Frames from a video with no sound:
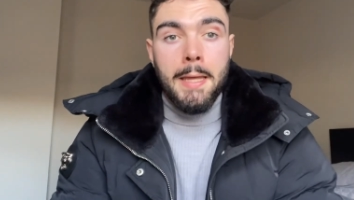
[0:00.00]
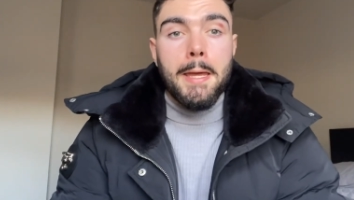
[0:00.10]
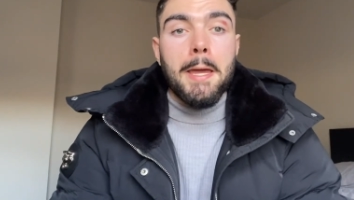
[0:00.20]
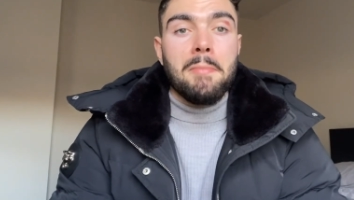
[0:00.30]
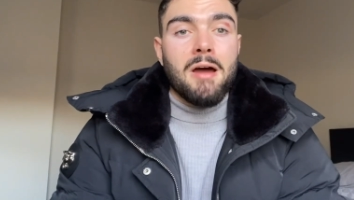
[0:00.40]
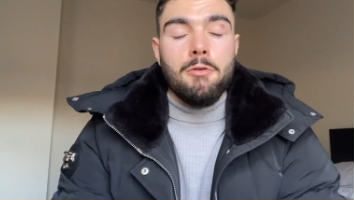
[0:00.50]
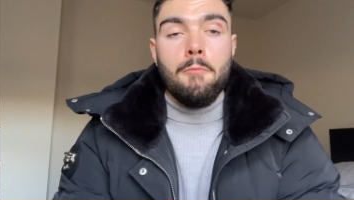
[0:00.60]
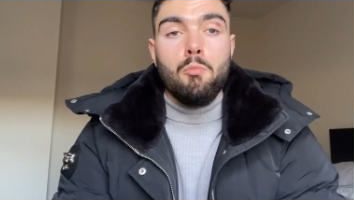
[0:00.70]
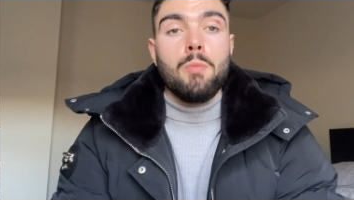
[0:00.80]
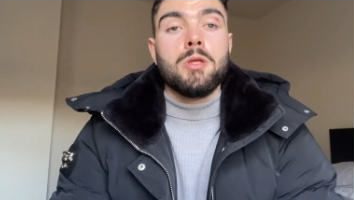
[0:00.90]
um, and have a
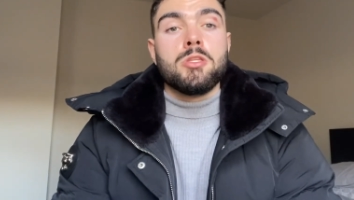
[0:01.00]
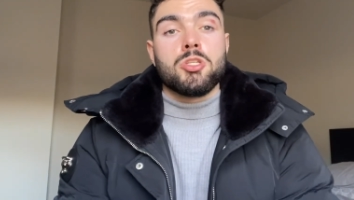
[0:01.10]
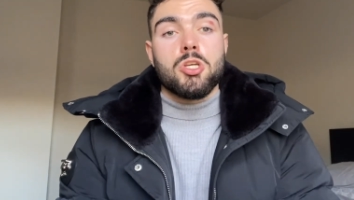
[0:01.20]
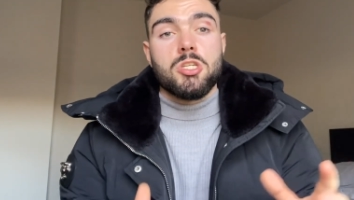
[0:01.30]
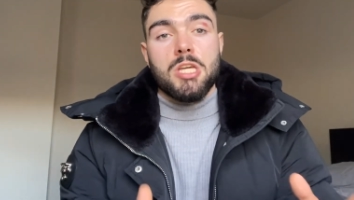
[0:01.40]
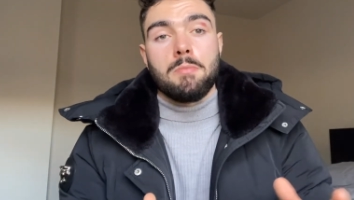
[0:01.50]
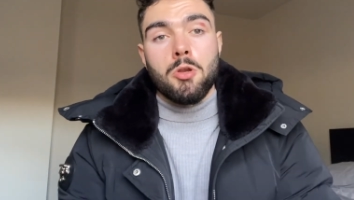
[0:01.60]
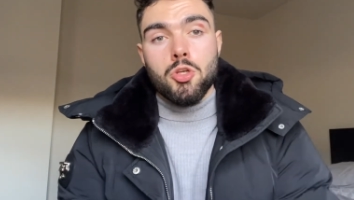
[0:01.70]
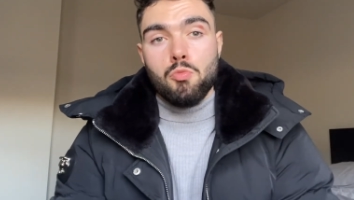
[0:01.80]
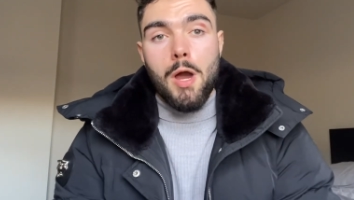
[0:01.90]
women's
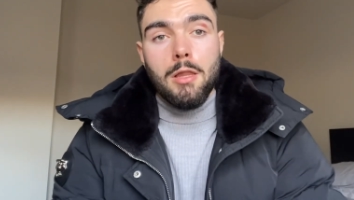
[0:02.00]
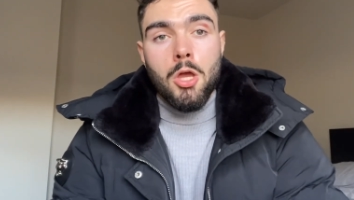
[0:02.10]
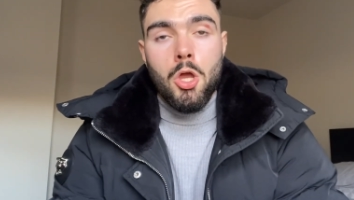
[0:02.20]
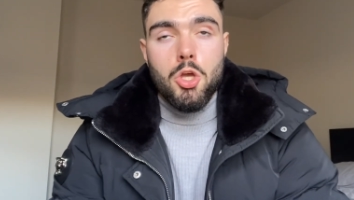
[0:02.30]
segment as well.